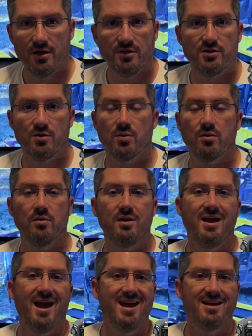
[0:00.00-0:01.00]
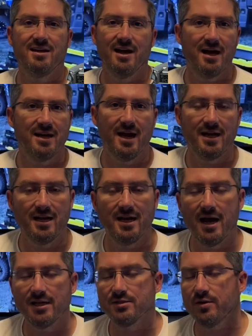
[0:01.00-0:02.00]
to
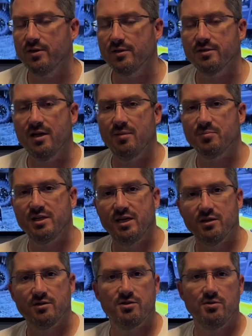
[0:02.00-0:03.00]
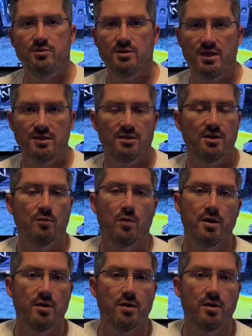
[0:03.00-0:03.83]
$38,999. So your top tier 2-seat's going to run you